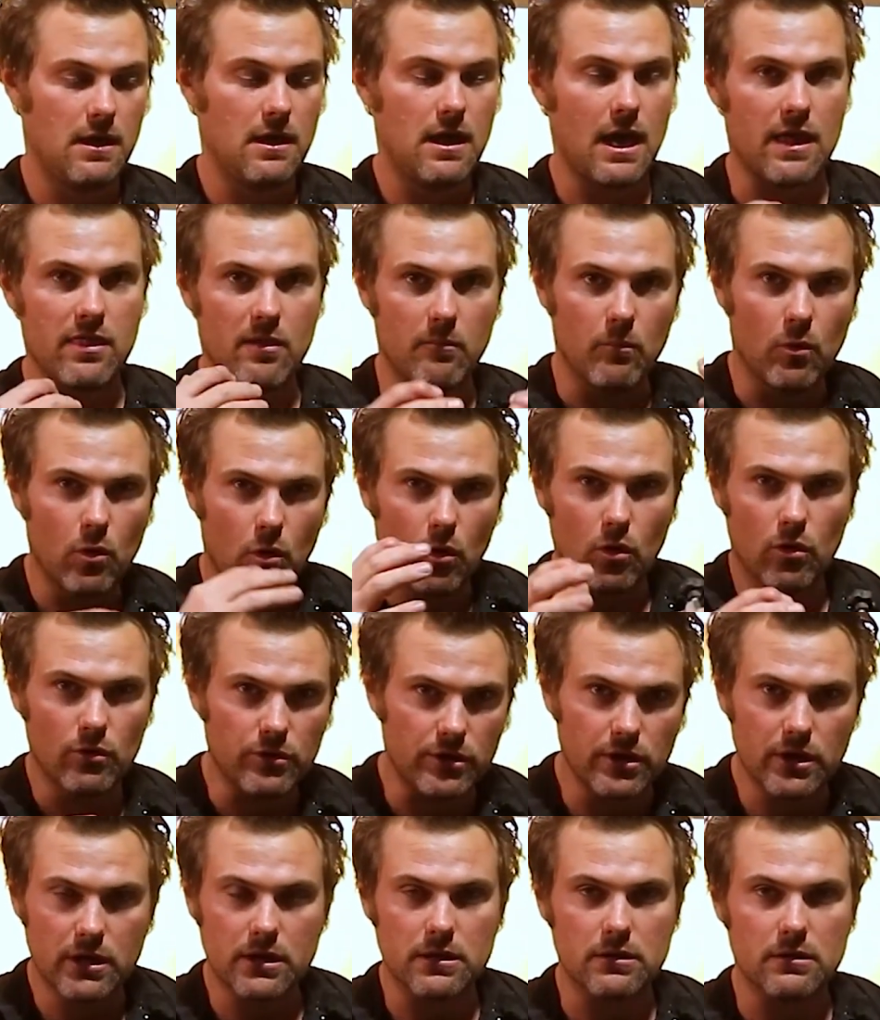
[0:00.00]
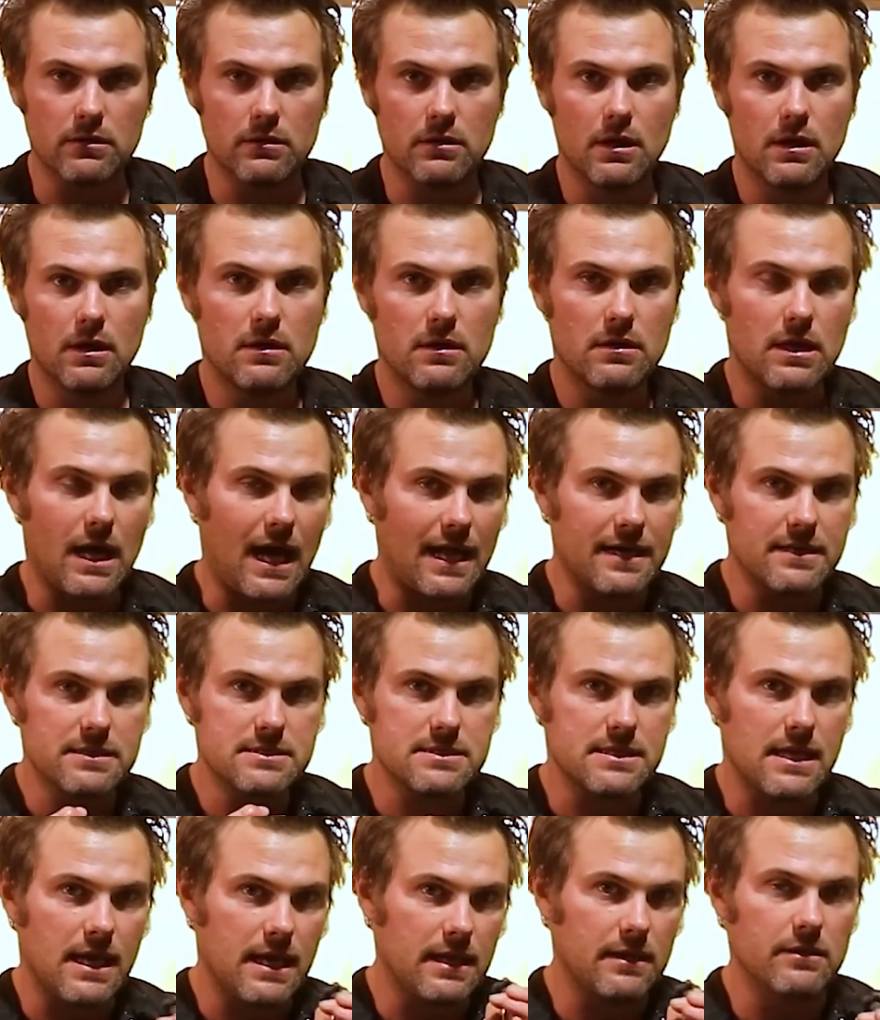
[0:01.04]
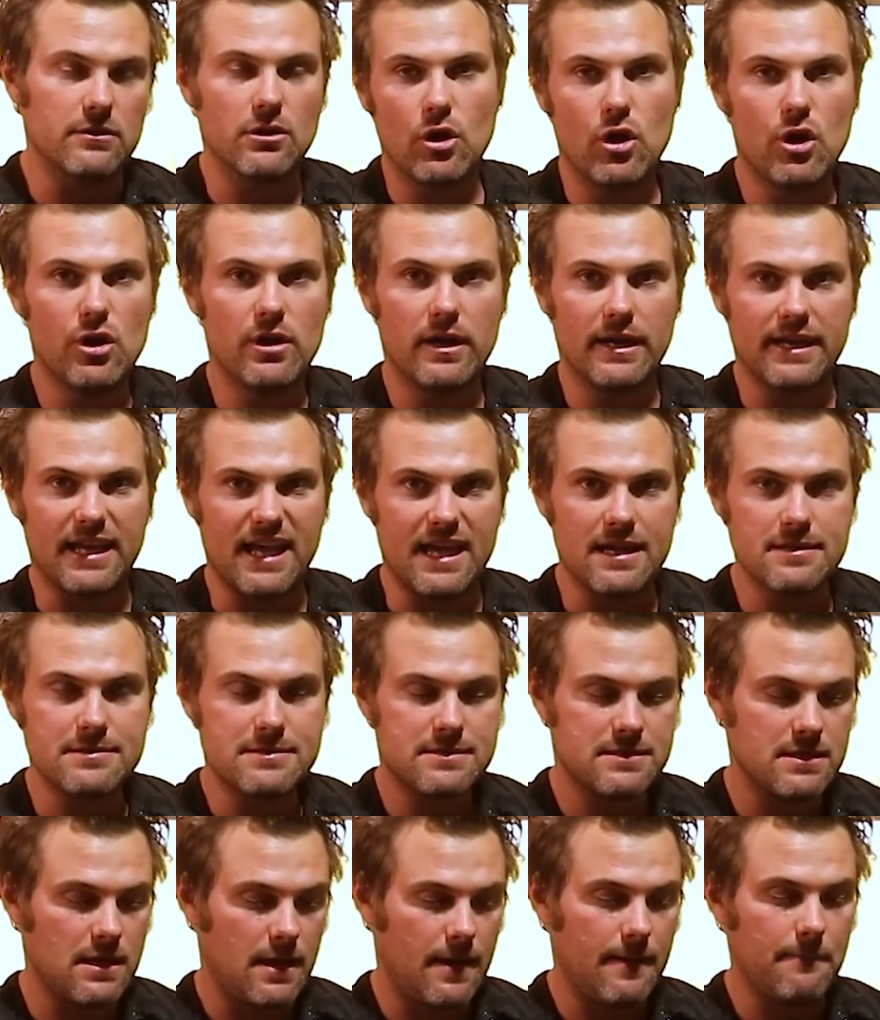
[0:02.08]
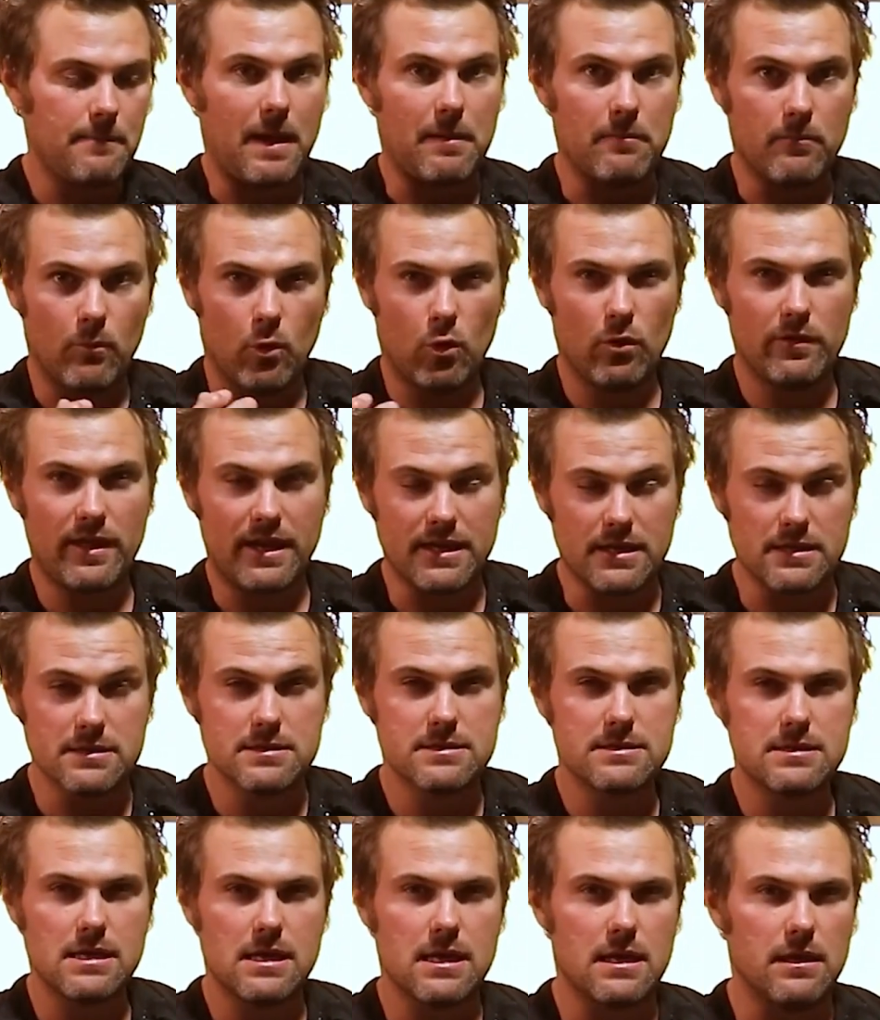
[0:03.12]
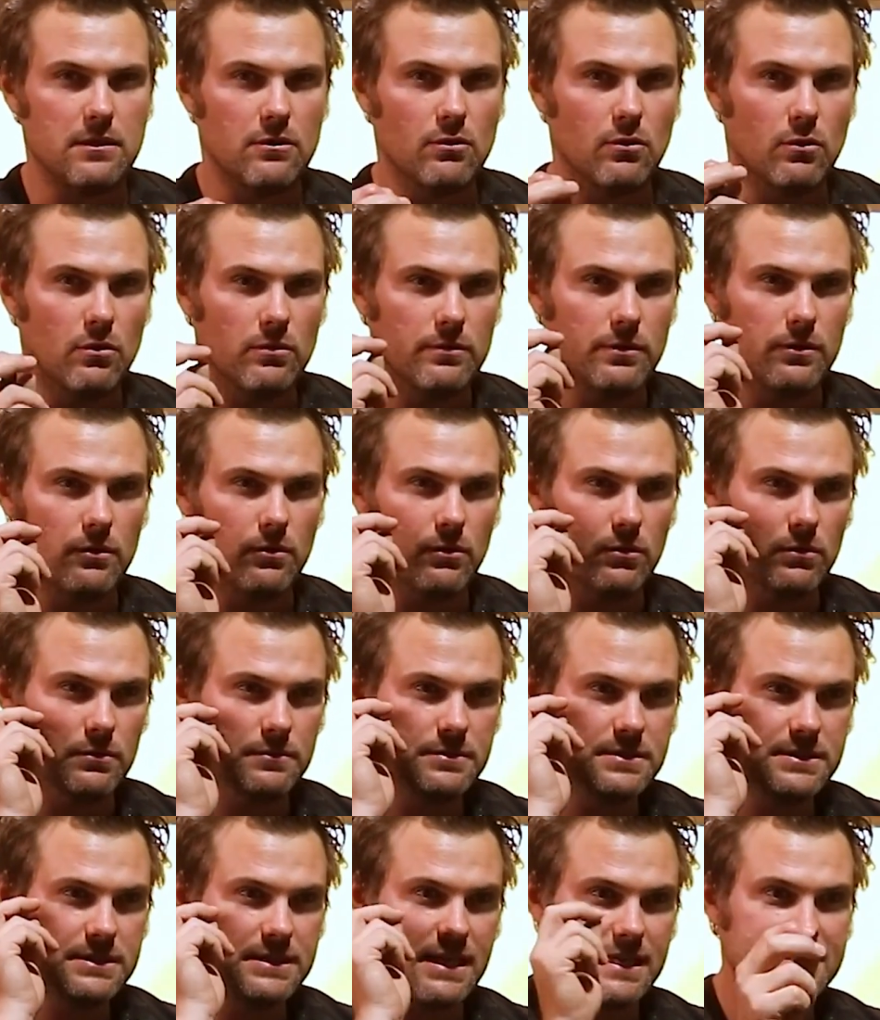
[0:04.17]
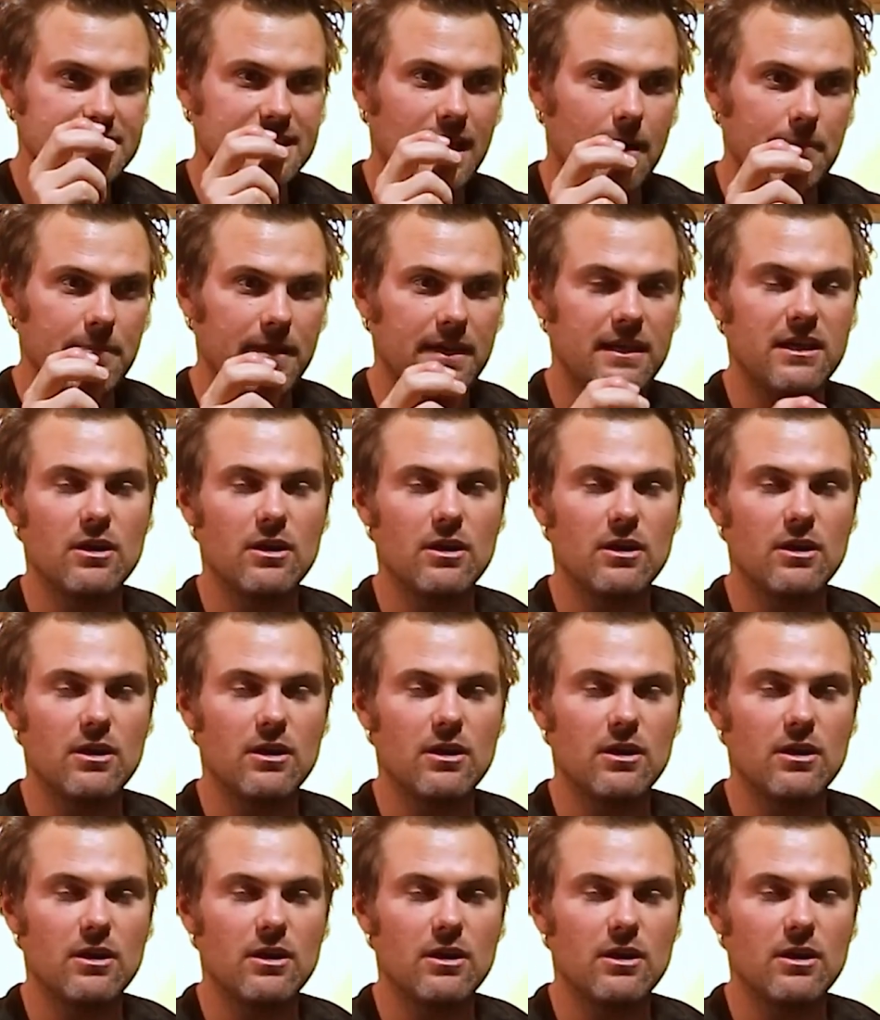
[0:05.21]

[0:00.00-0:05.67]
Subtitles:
And the more you can understand and learn, I guess, and more that you see, you'll see something.